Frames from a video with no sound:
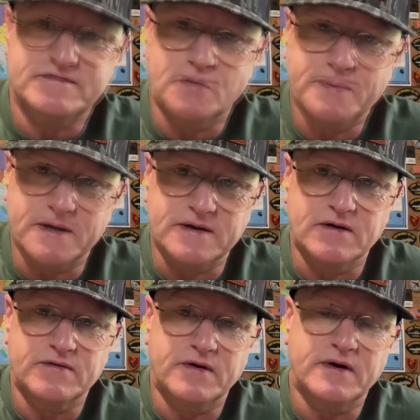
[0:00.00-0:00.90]
It's no big
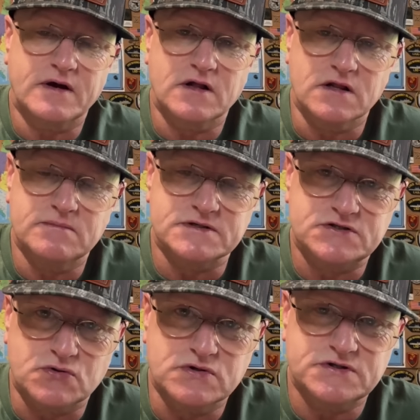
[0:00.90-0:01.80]
deal. They're in Columbus,
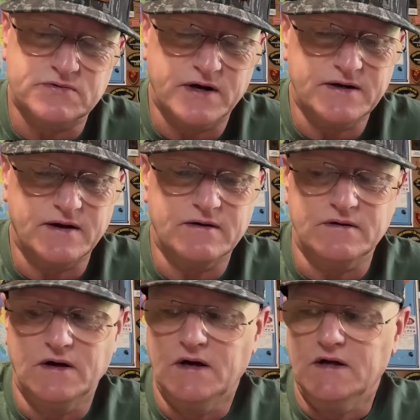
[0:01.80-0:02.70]
Georgia right now.
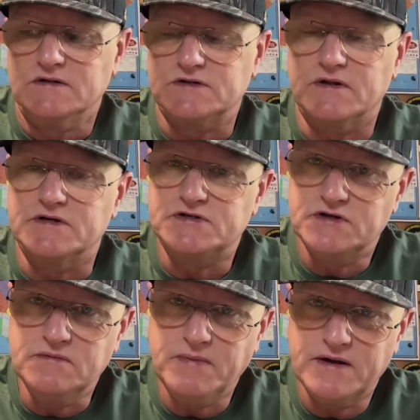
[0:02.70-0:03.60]
So they
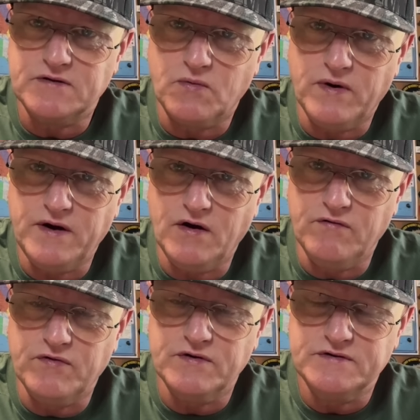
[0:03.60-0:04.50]
should make their way
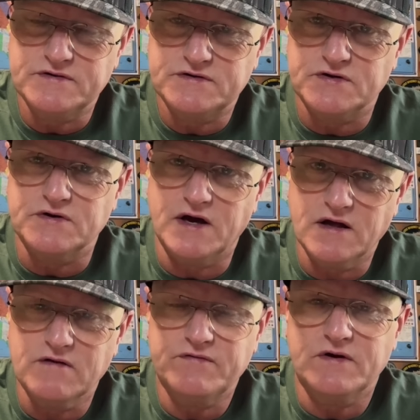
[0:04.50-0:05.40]
over to
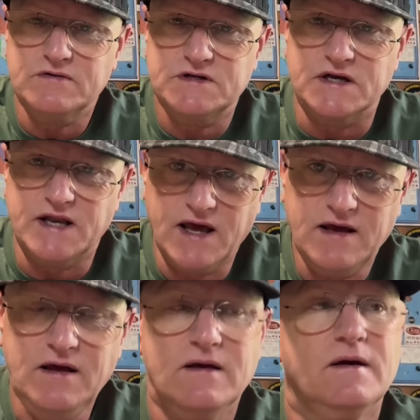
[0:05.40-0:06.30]
Ellaville
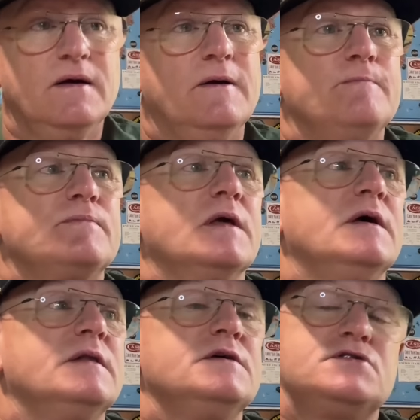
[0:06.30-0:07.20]
today,
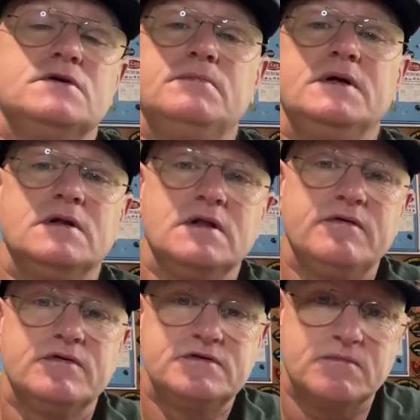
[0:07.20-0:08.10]
and they should be
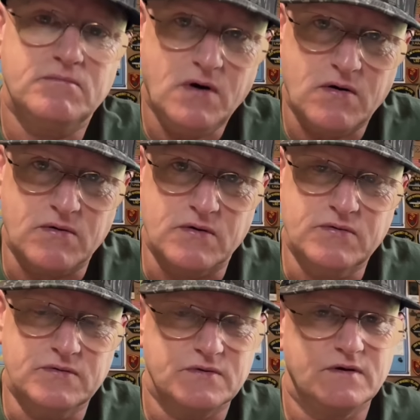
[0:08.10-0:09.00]
delivered
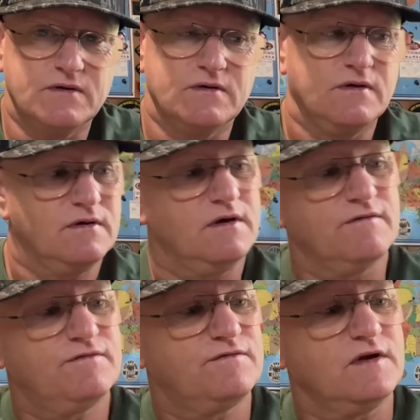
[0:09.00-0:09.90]
tomorrow,
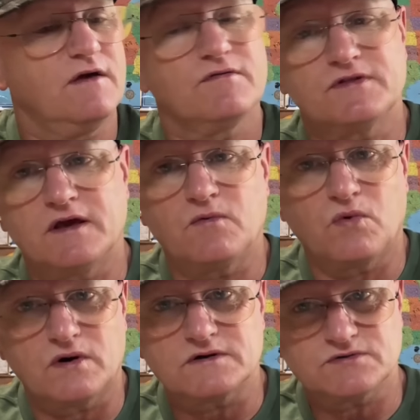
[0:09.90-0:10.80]
if everything
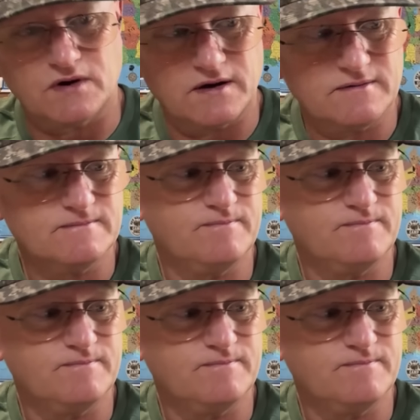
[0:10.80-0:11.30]
works right.